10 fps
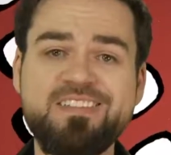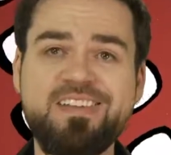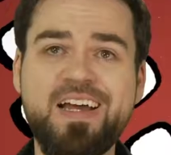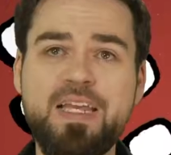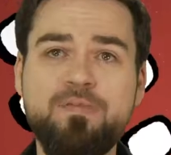is
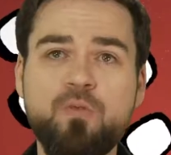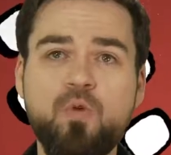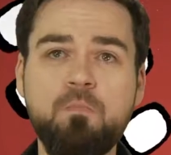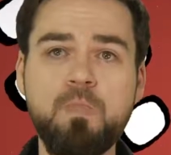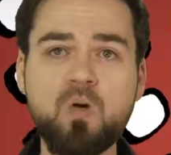not even
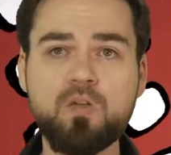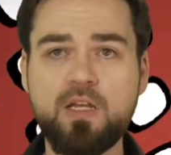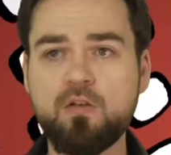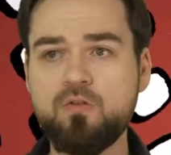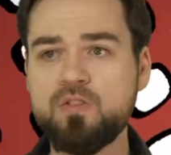remotely
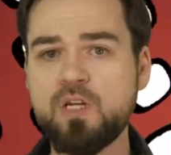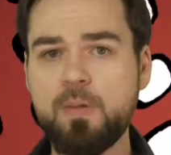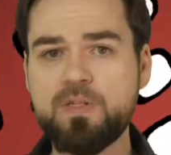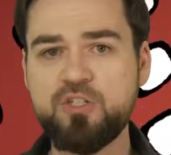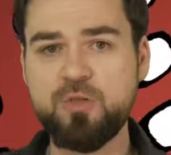close to
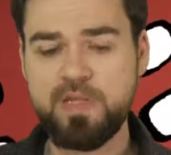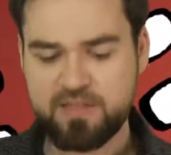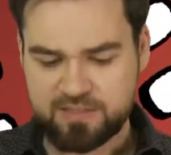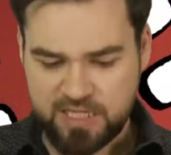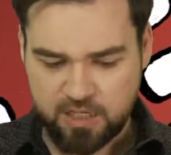competition
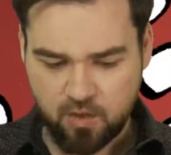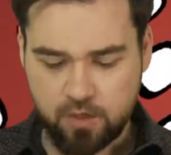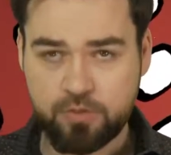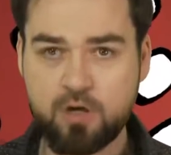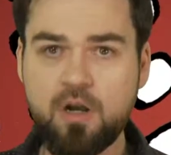because King
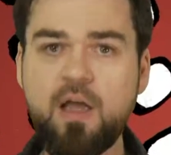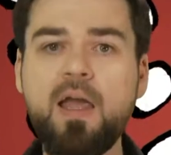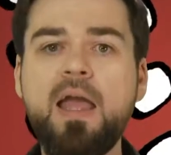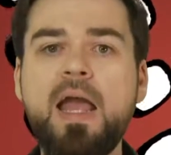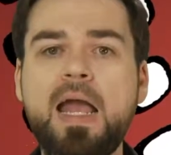Arthur
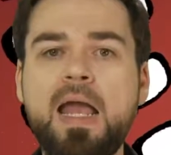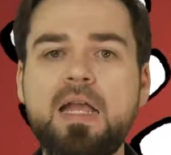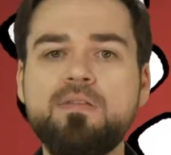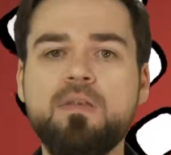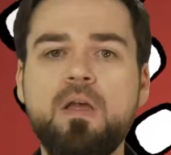
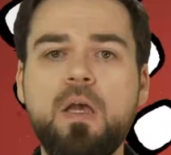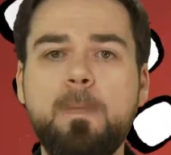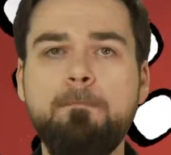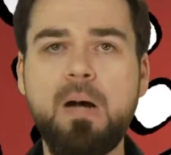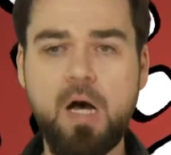has
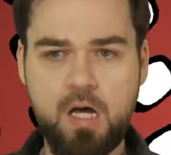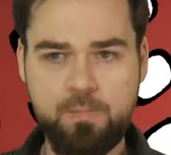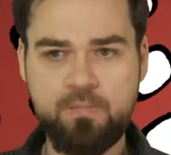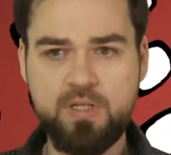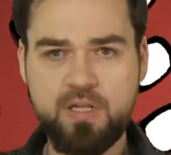
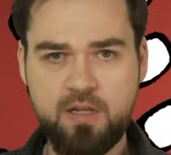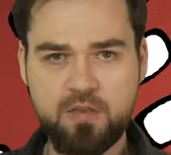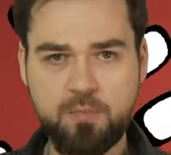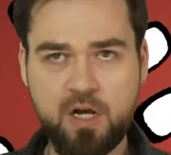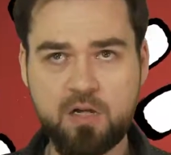bombed at
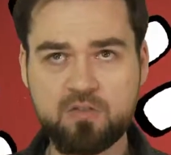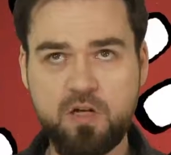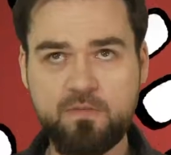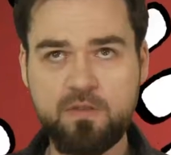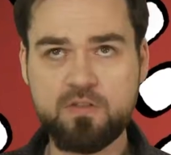the box
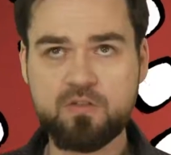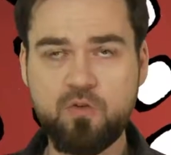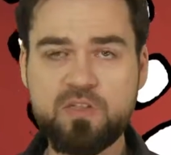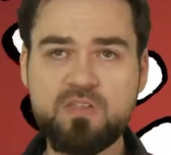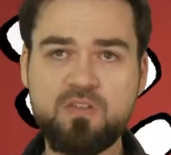office. So
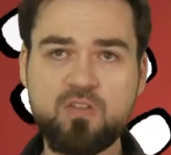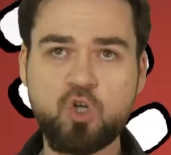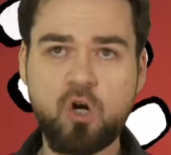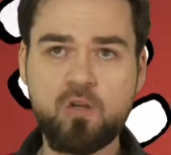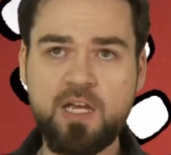this is
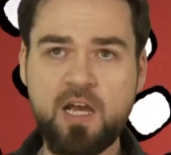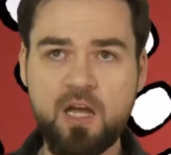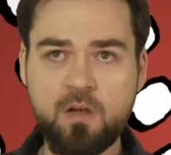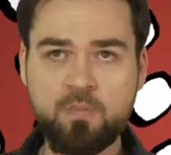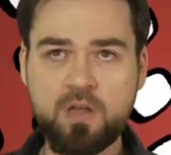Charlie
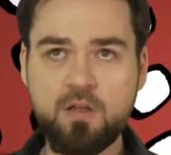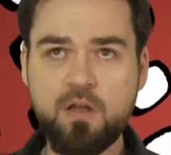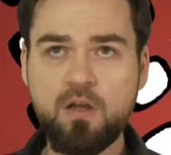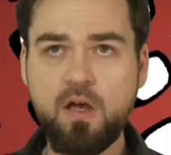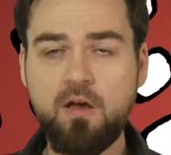Hunnam
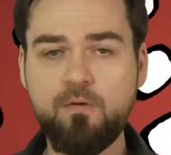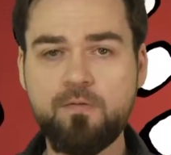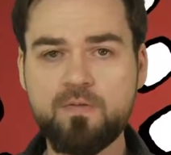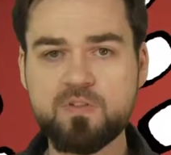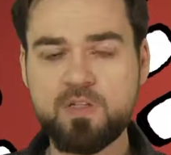of
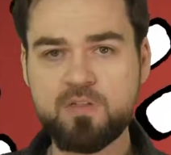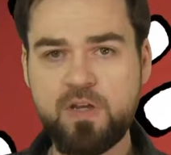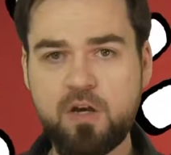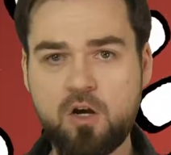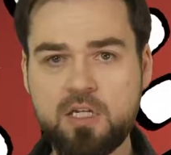Sons of
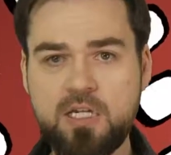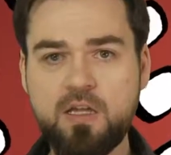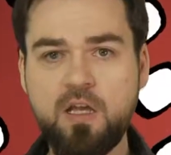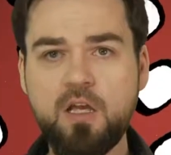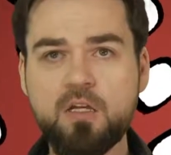Anarchy
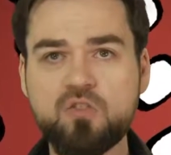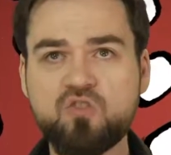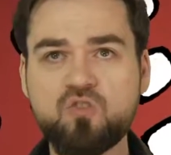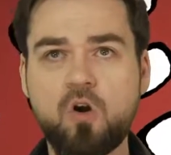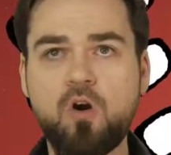
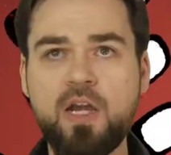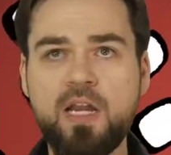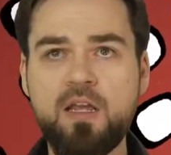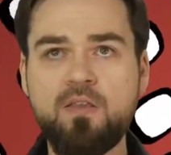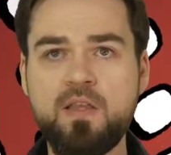starring
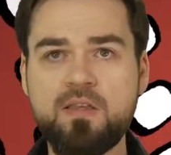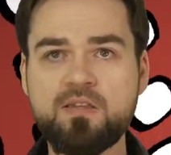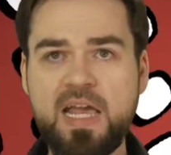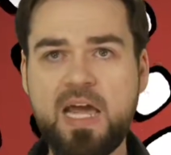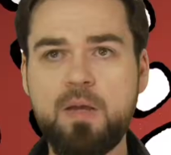in this
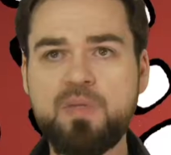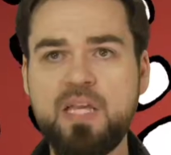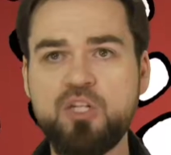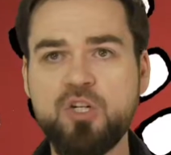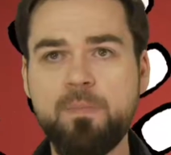
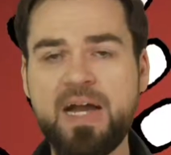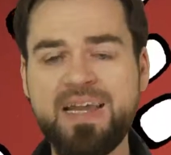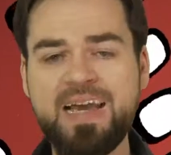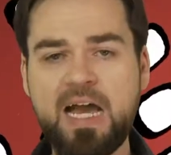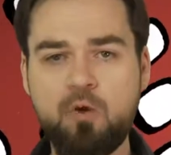adaptation by
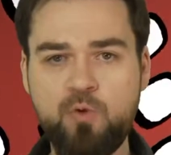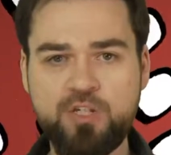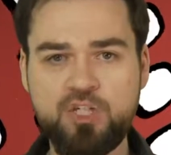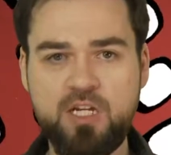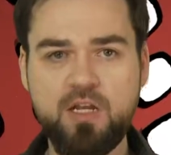Guy
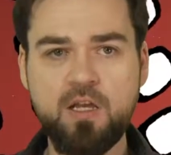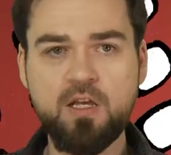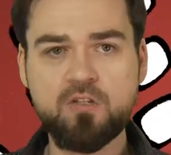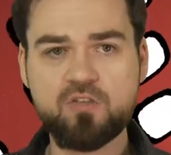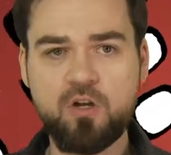Ritchie.
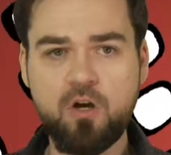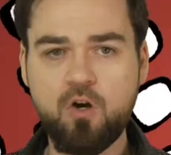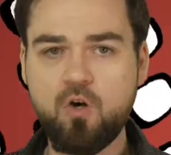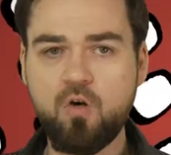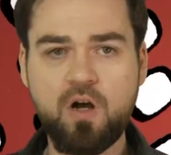
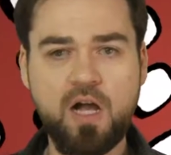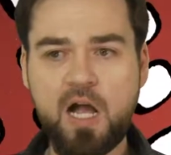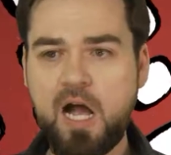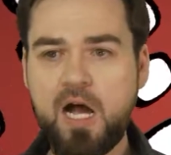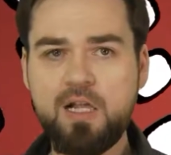So
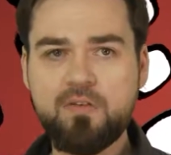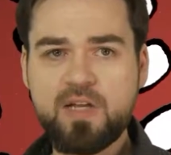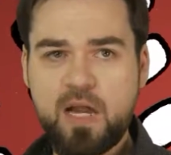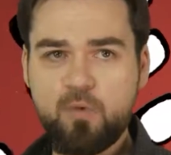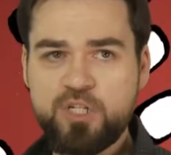I love
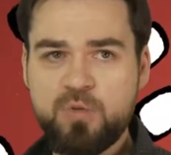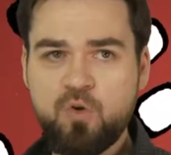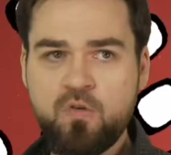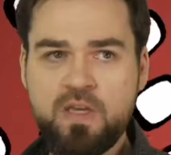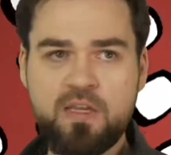Guy Ritchie
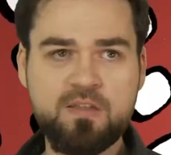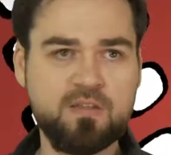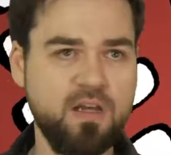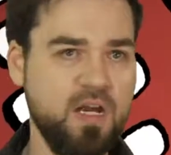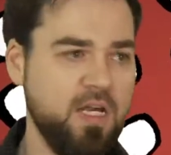movies.
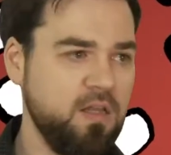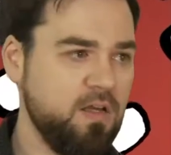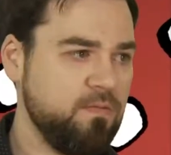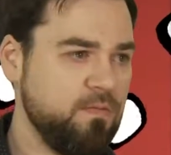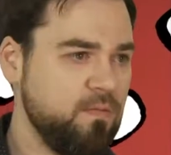I
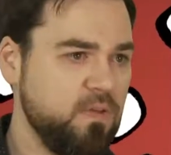love